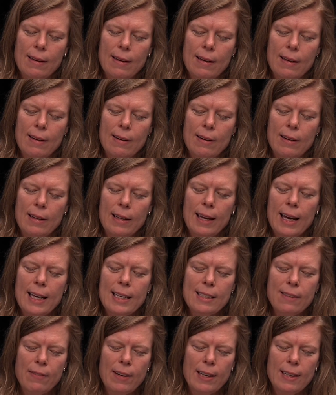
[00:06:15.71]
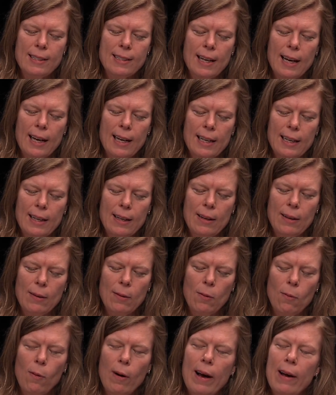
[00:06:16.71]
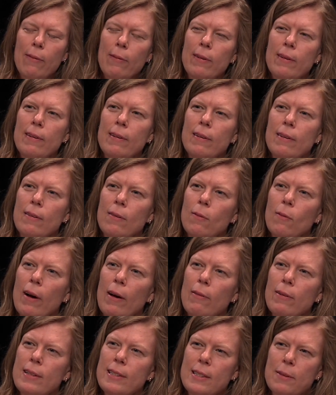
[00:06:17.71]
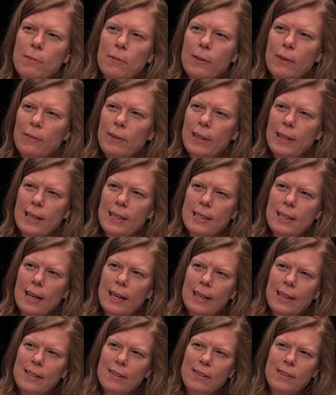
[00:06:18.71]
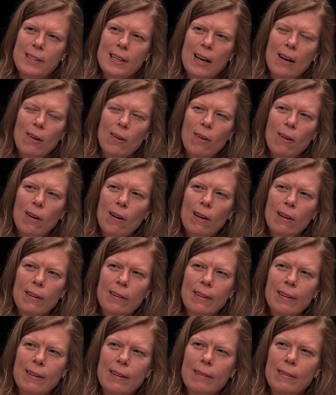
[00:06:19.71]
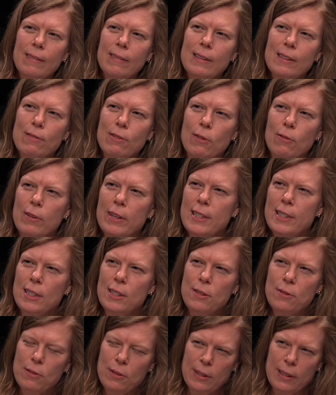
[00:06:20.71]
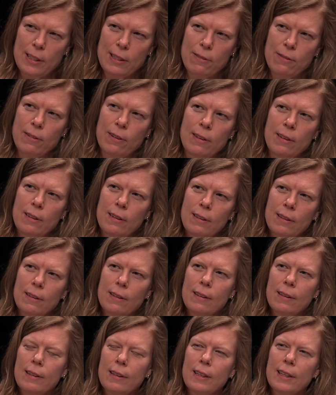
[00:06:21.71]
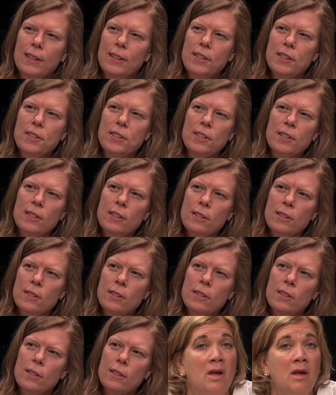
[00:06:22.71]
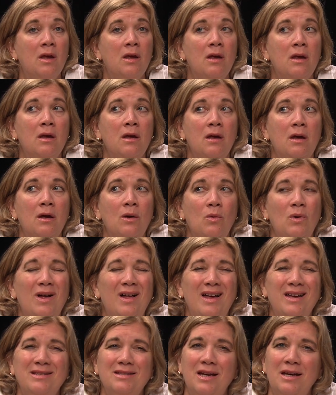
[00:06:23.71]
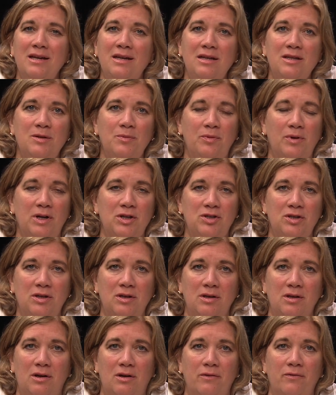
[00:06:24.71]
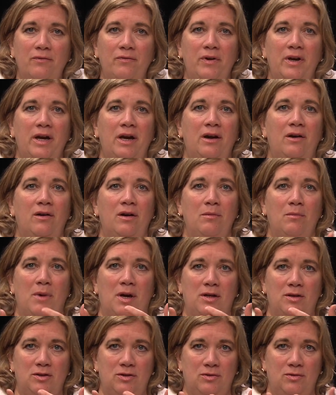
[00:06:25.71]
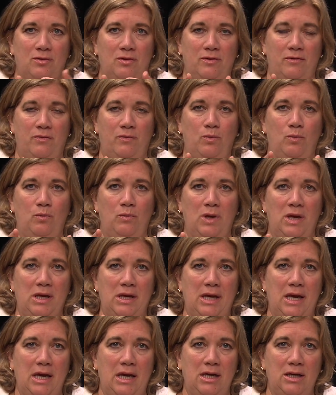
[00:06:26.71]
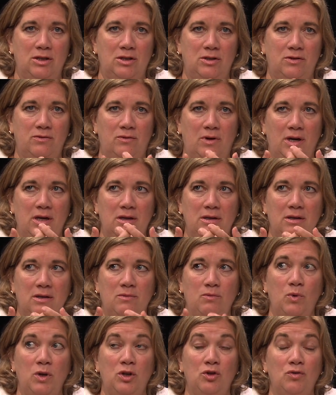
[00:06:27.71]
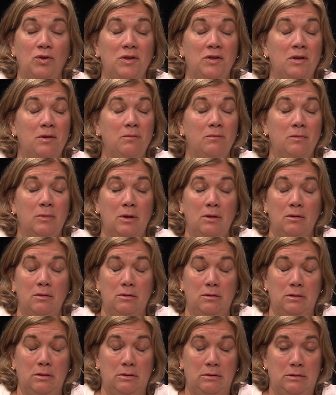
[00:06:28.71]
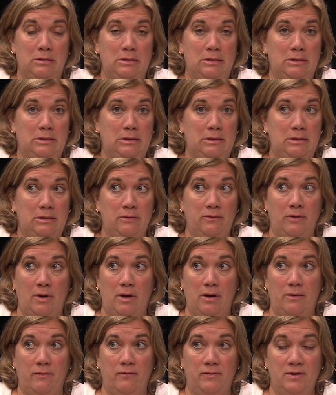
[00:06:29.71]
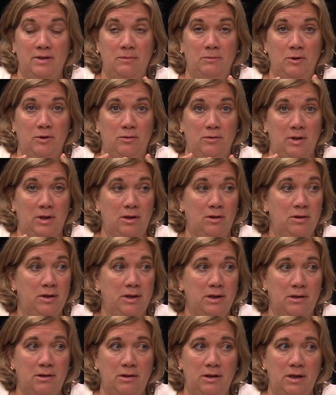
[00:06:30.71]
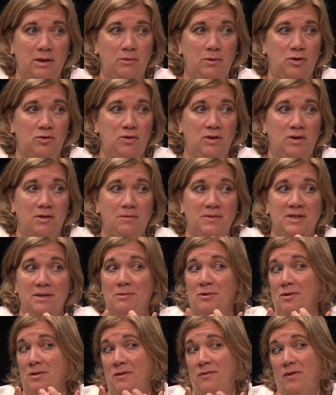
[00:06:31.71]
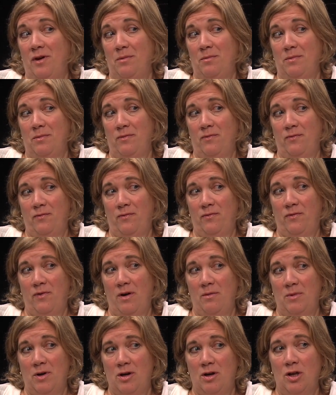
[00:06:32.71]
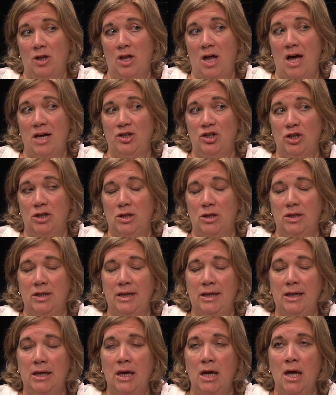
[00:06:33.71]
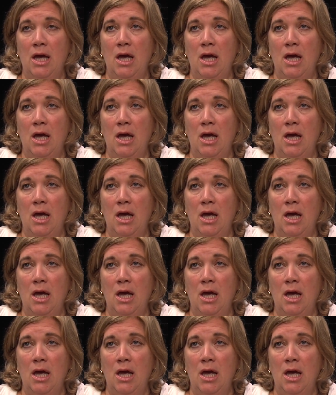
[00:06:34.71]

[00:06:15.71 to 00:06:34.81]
in the case of anxiety, why would someone with anxiety turn to alcohol? Are there different reasons for the different conditions? Well, anxiety and depression are very much sort of engaged, right? We treat them similarly clinically. We treat them similarly pharmacologically.